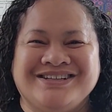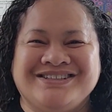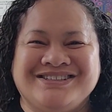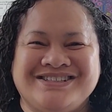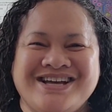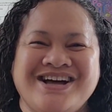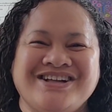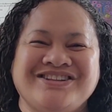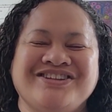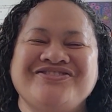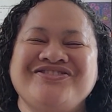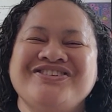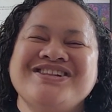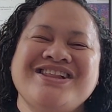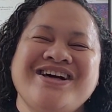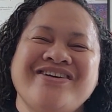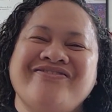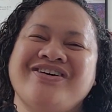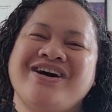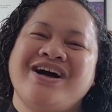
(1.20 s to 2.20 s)
Talofa
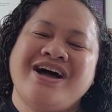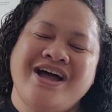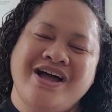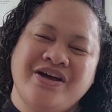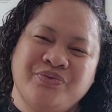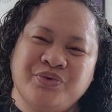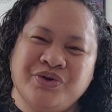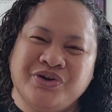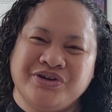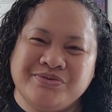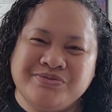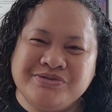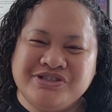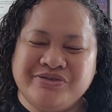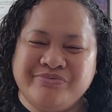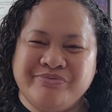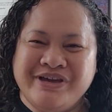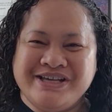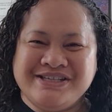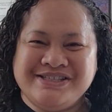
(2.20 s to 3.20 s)
lava and welcome to
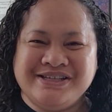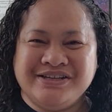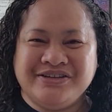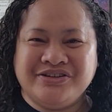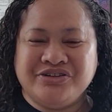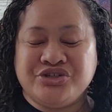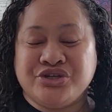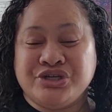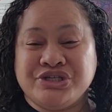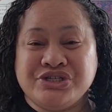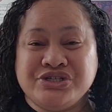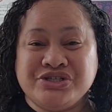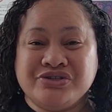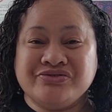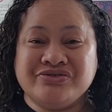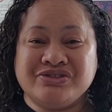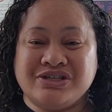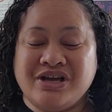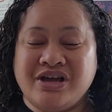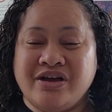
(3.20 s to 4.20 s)
Measina, Treasures
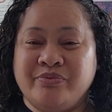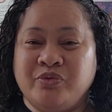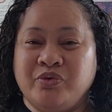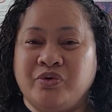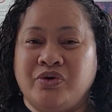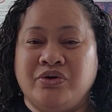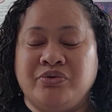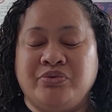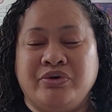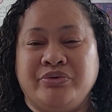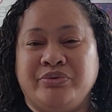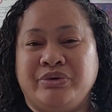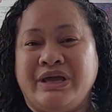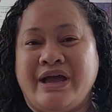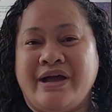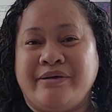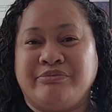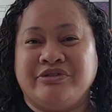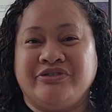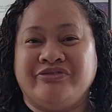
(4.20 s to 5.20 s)
of Samoa, where we
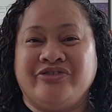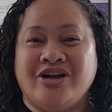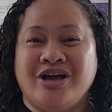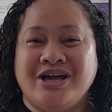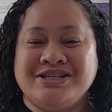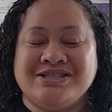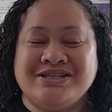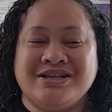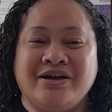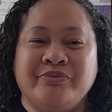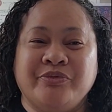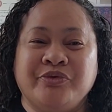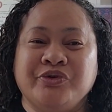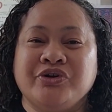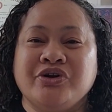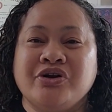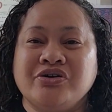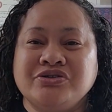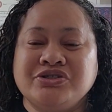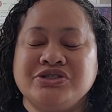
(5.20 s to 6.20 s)
amplify Samoan
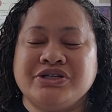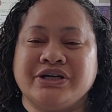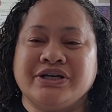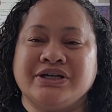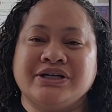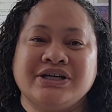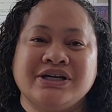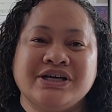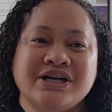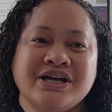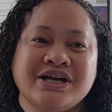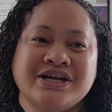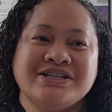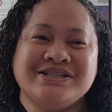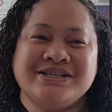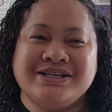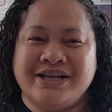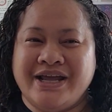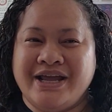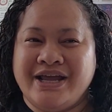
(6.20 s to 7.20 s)
culture.
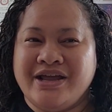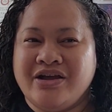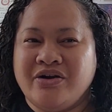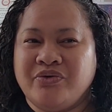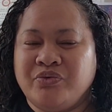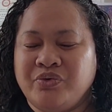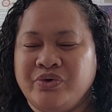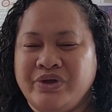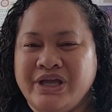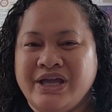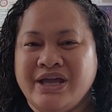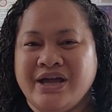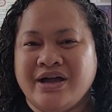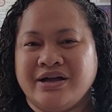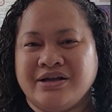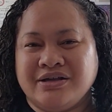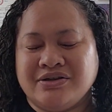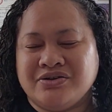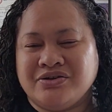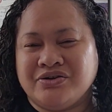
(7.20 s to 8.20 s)
Today we
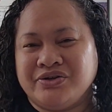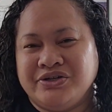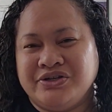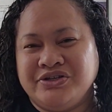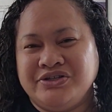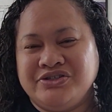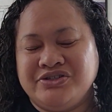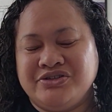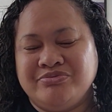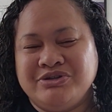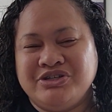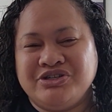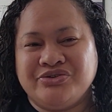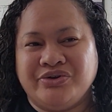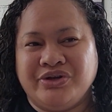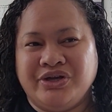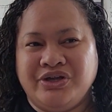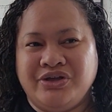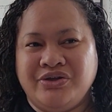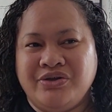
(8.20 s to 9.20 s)
are going to be
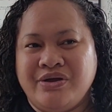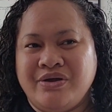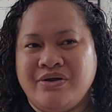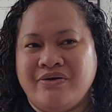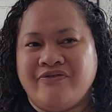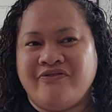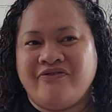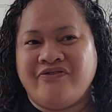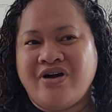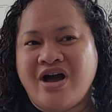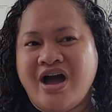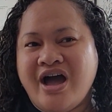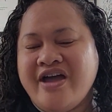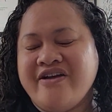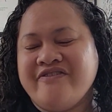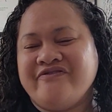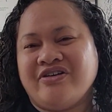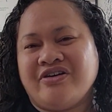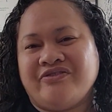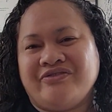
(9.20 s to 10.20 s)
showing you
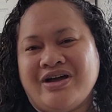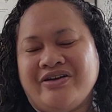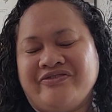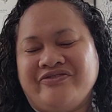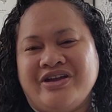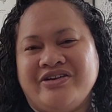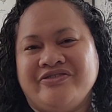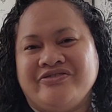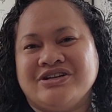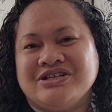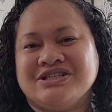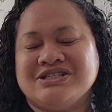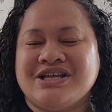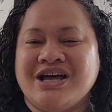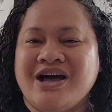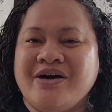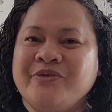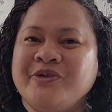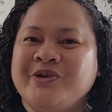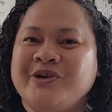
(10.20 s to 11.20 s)
5 of our favorite
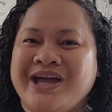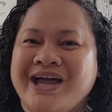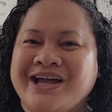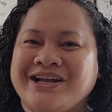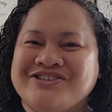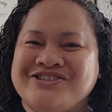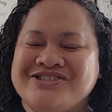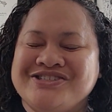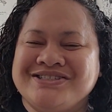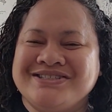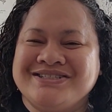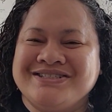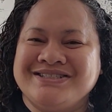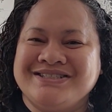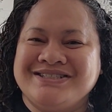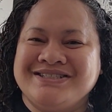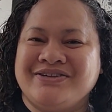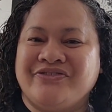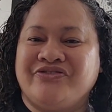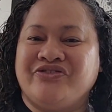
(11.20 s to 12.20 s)
Samoan
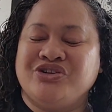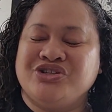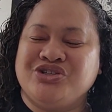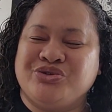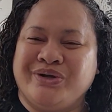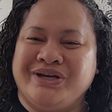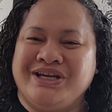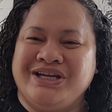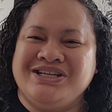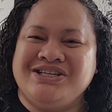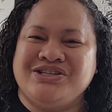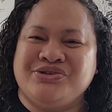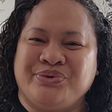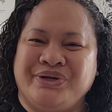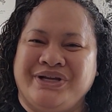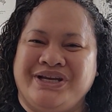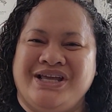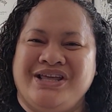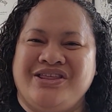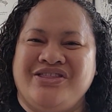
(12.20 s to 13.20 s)
actresses for
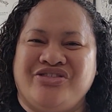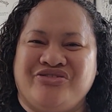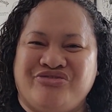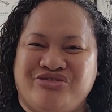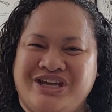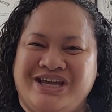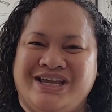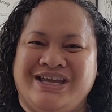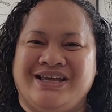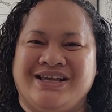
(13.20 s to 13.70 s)
2023.